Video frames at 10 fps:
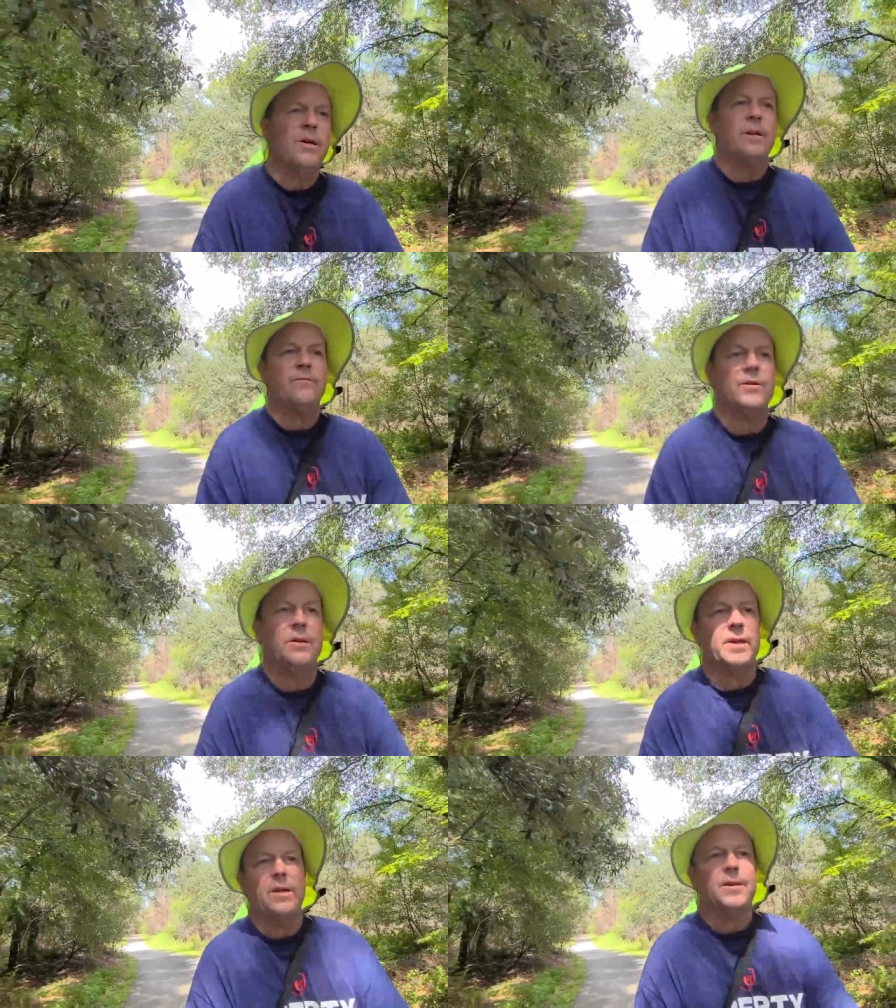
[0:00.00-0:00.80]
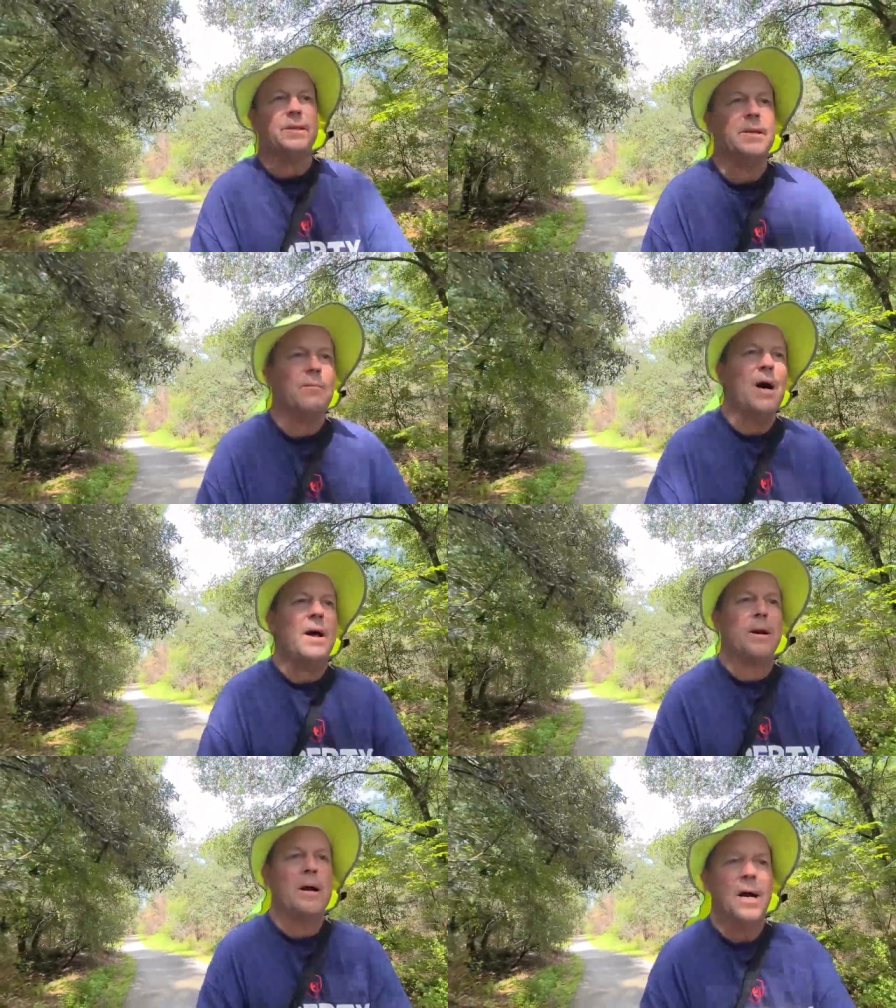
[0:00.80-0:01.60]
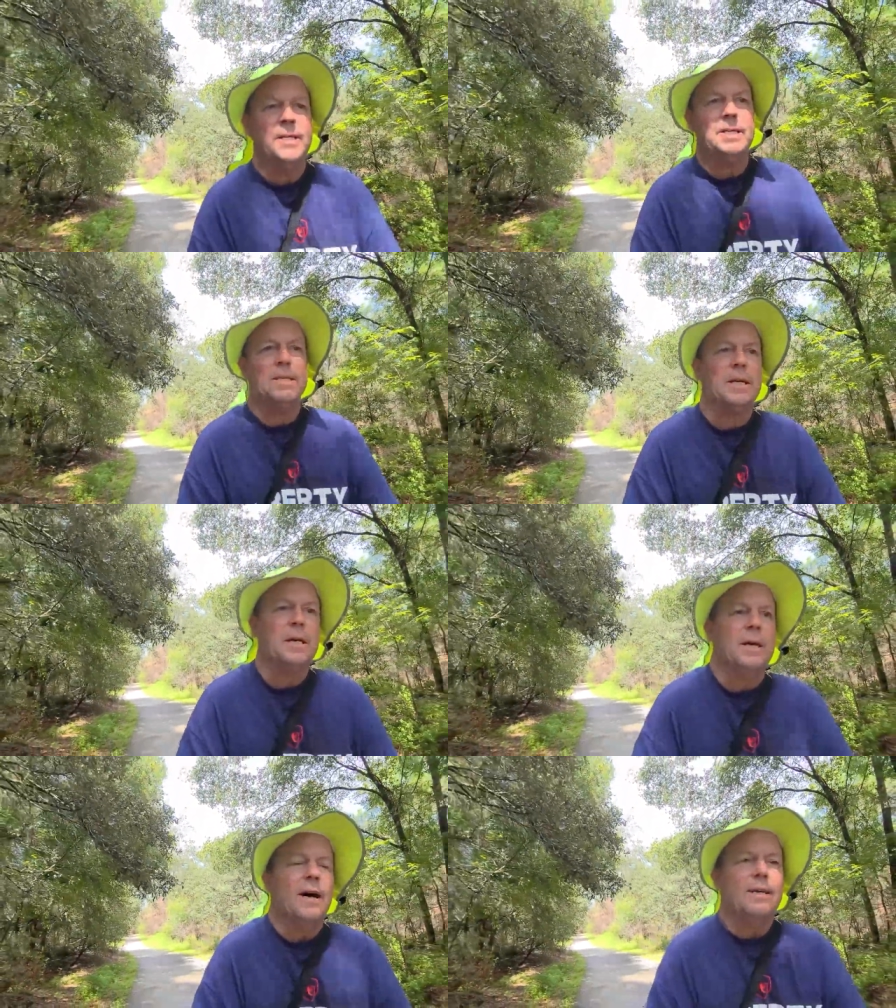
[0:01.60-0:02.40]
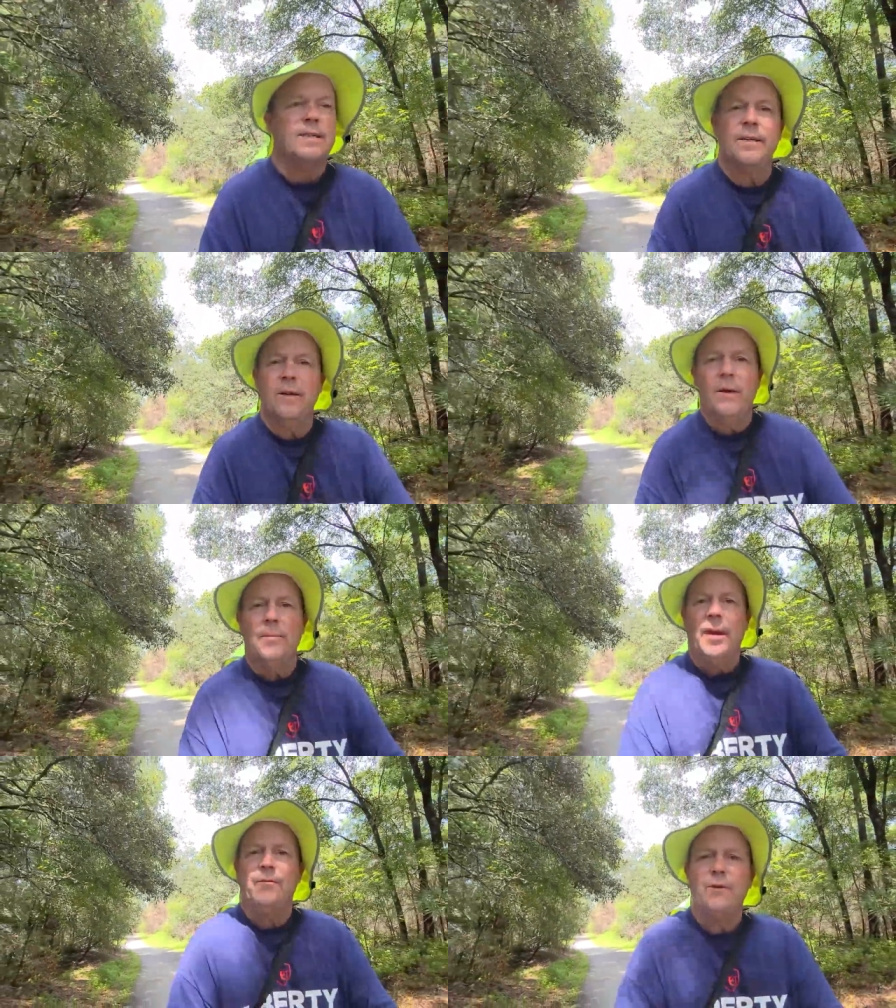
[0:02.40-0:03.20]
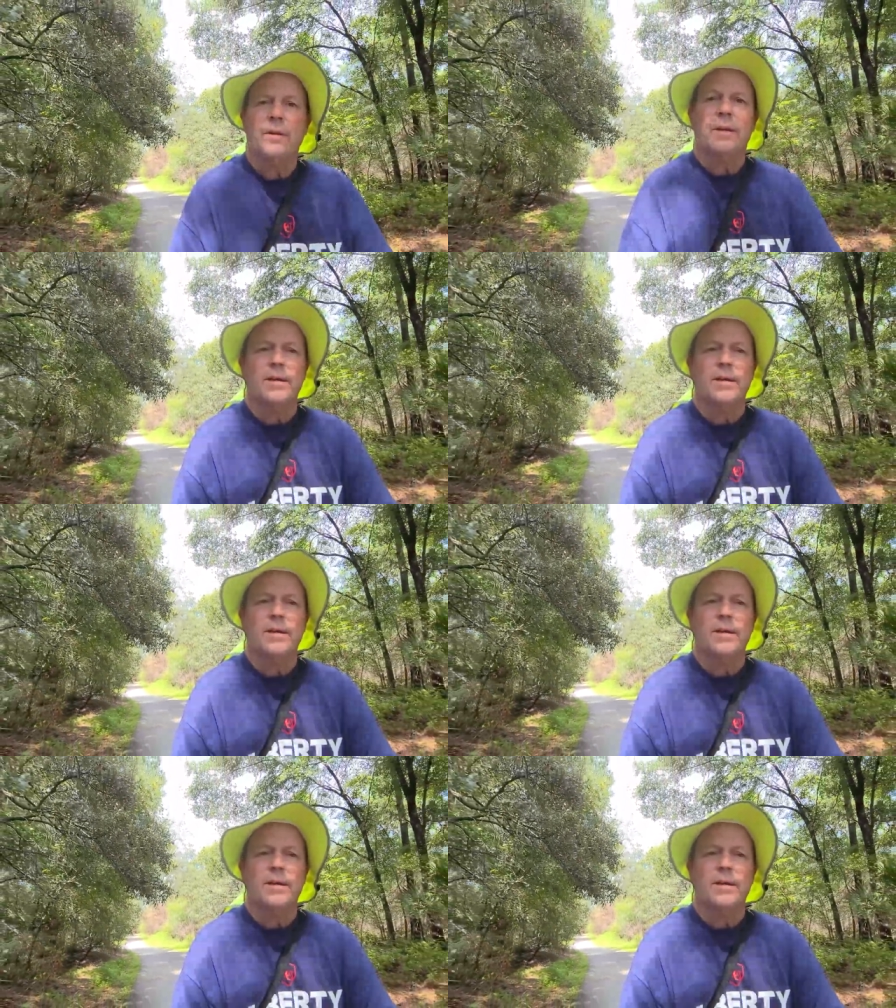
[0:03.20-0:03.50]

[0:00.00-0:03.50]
you're feeling guilty about it, aren't you? I said, no, I'm not feeling